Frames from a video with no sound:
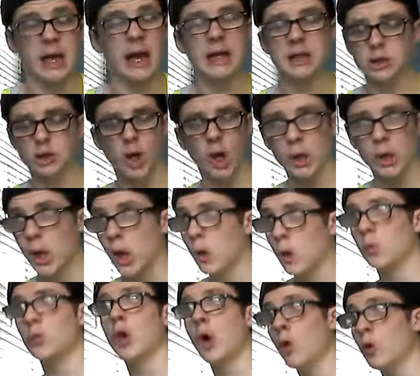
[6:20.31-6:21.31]
As y'all know,
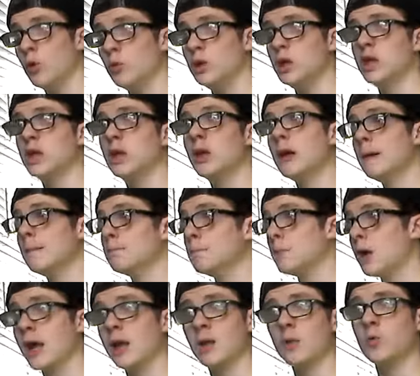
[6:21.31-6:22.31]
Kobe
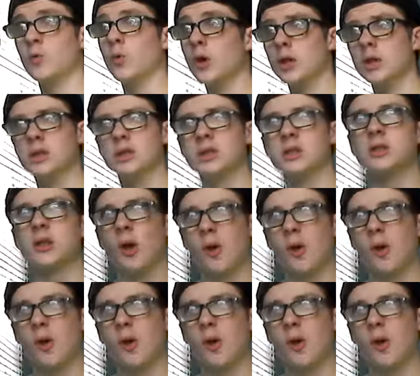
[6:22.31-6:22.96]
Bryant was.